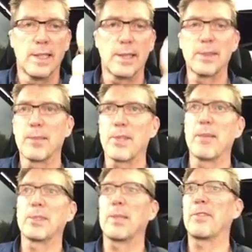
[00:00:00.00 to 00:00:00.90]
Give me some
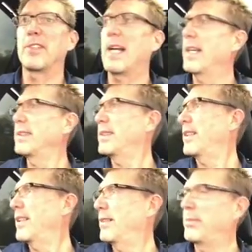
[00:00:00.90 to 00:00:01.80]
thumbs up if you guys
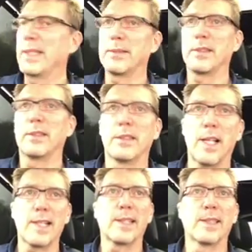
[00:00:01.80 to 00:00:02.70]
been
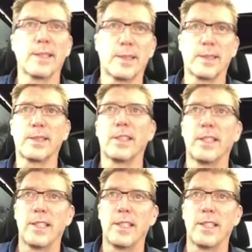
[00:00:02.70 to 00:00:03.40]
liking this,